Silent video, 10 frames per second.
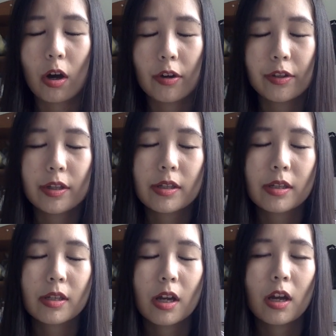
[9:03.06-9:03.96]
all
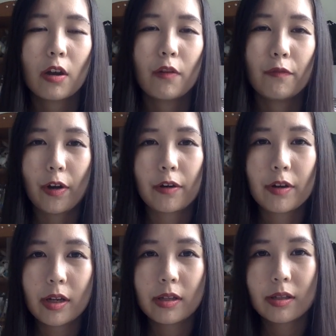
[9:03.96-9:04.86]
this
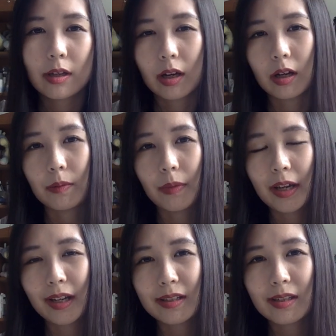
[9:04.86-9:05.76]
very, um,
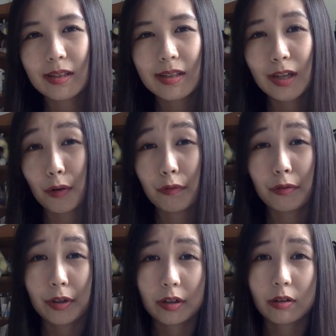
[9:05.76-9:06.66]
I guess, self
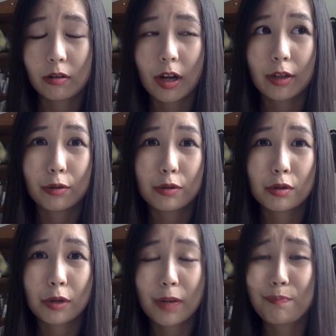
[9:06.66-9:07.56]
critical and
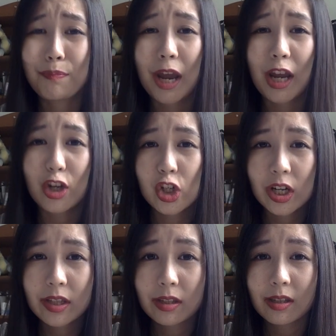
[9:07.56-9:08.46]
also
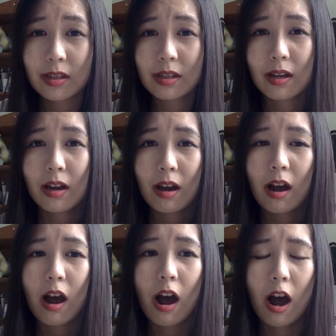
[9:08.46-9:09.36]
impatient
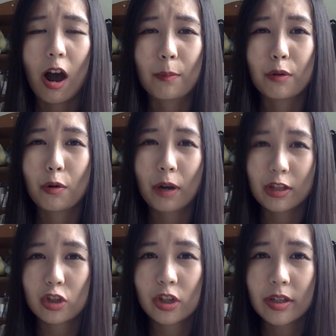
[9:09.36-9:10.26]
um,
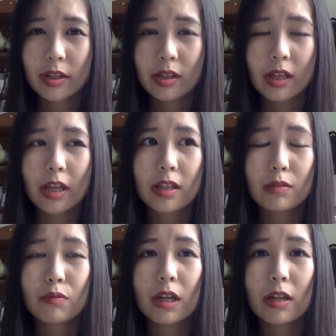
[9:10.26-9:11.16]
questions and
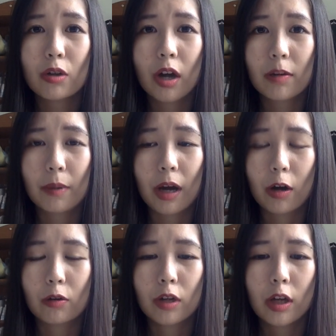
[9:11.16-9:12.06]
it's really not
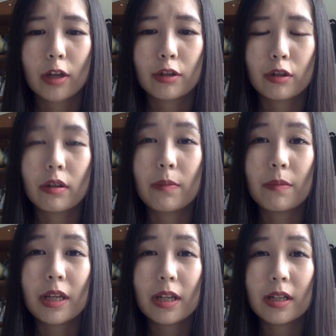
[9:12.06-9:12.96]
about you know
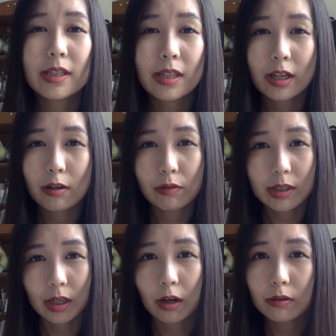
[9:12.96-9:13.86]
immediately seeing
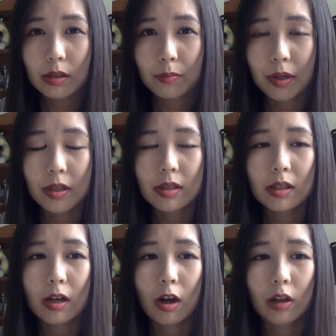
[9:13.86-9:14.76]
results because
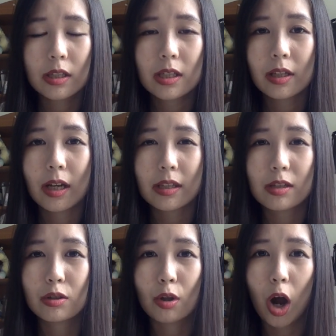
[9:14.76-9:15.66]
honestly
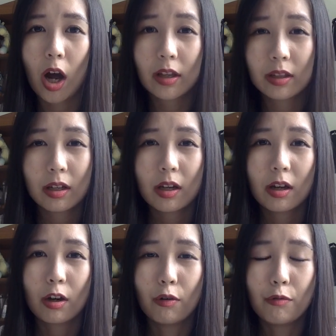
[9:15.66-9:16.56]
that's not
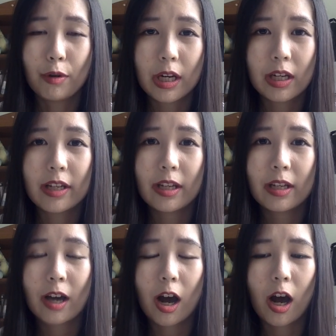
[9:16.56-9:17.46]

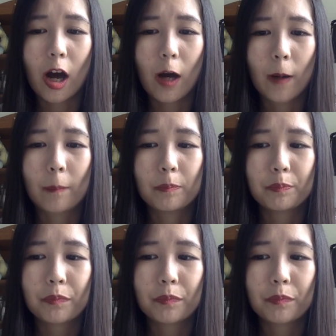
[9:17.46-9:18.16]
really um,